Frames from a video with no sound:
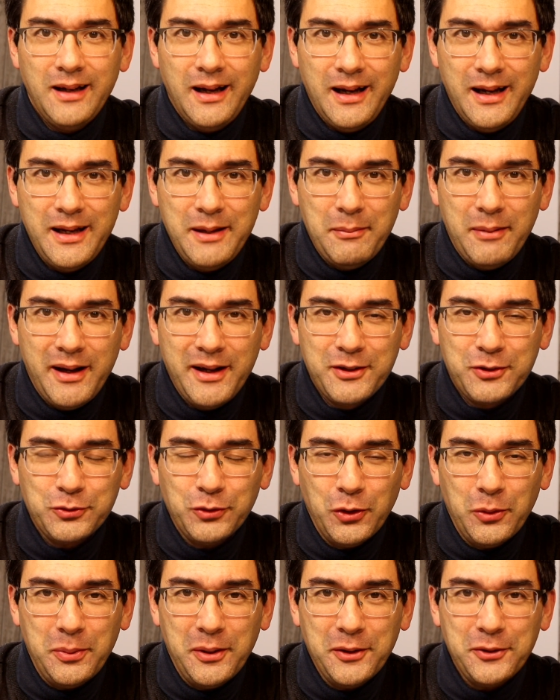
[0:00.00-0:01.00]
Hi,
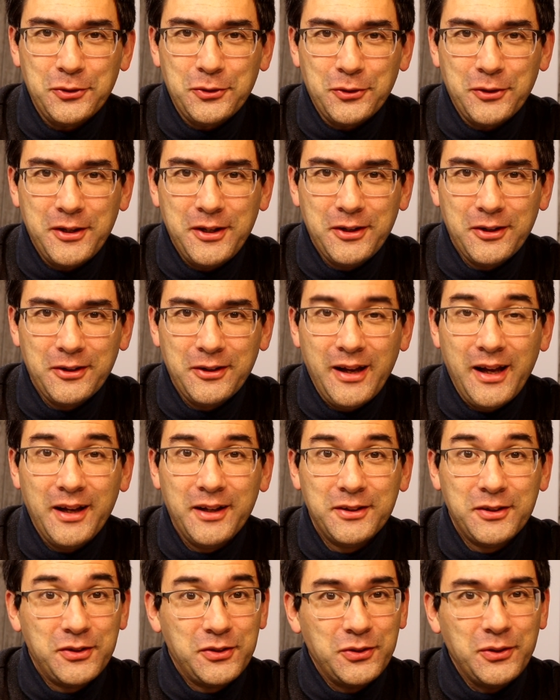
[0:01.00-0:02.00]
MicrobeHunter here,
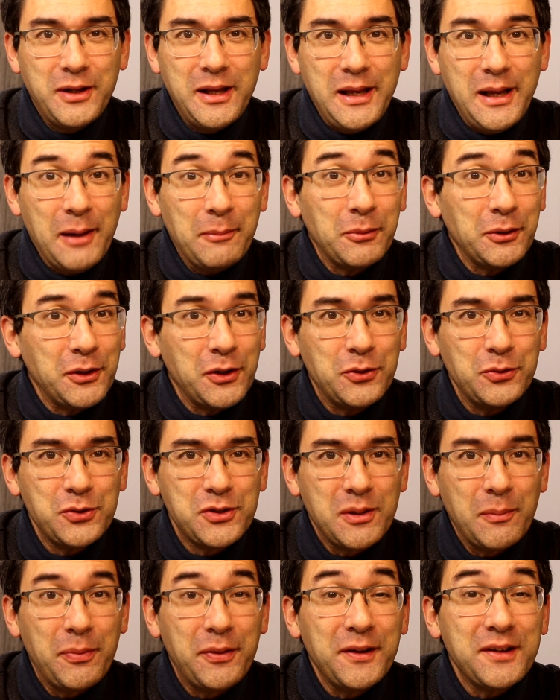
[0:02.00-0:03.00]
and today I'm gonna do
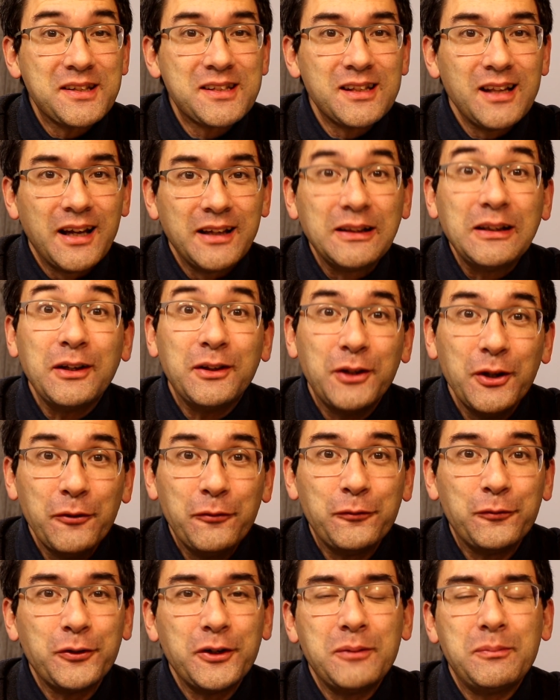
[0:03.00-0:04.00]
something slightly
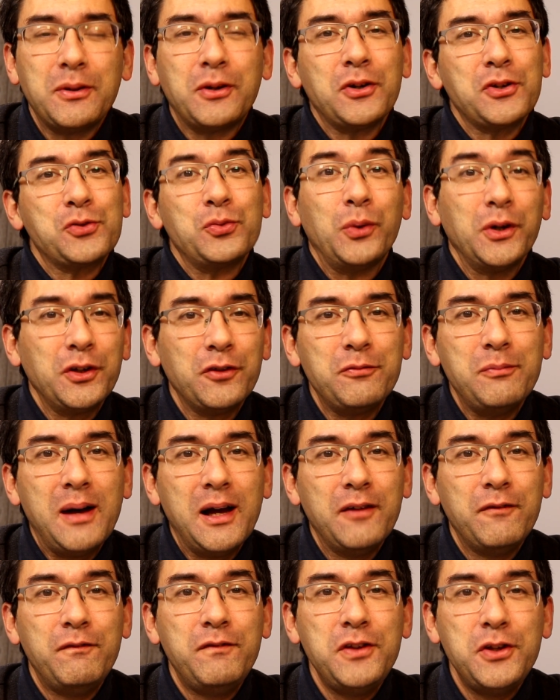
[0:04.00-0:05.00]
different because one of
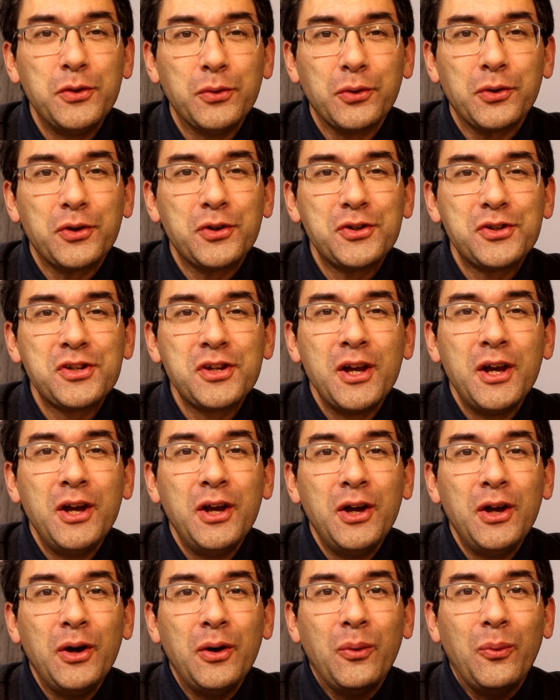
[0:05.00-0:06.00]
my viewers
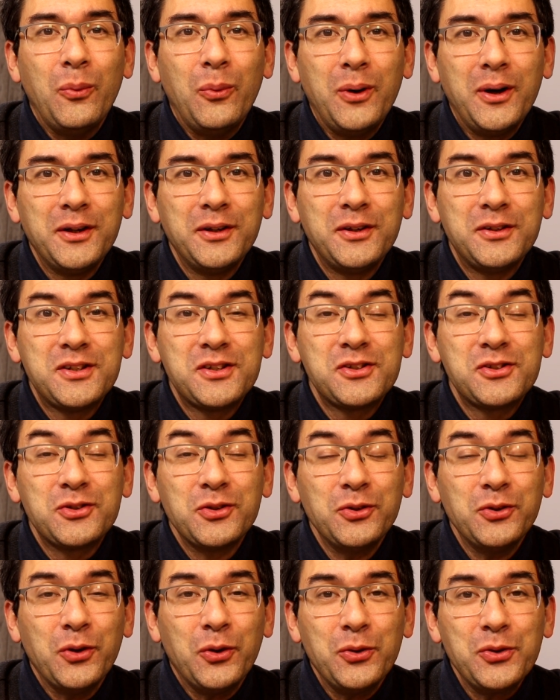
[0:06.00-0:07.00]
wants
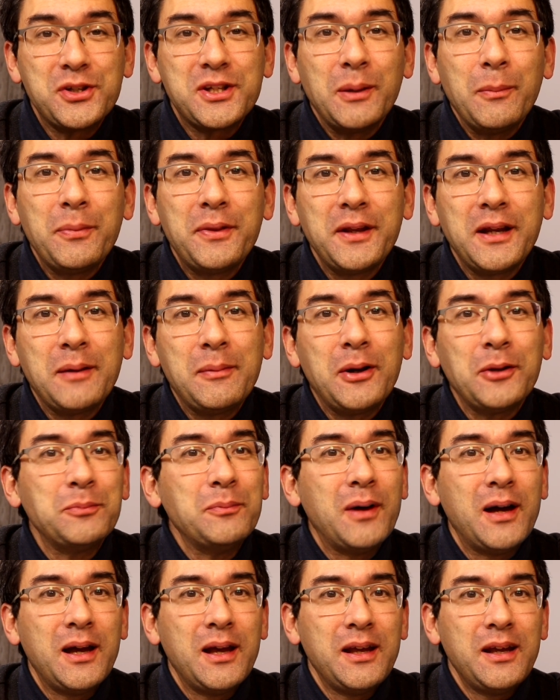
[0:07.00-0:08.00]
to know something about
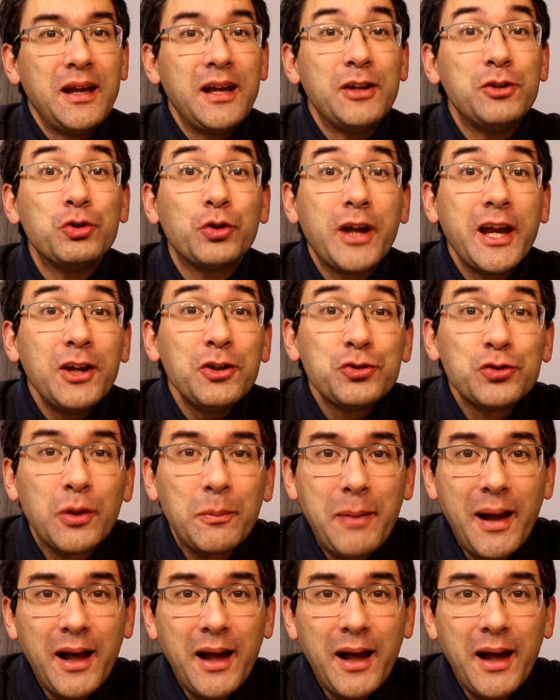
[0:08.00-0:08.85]
my educational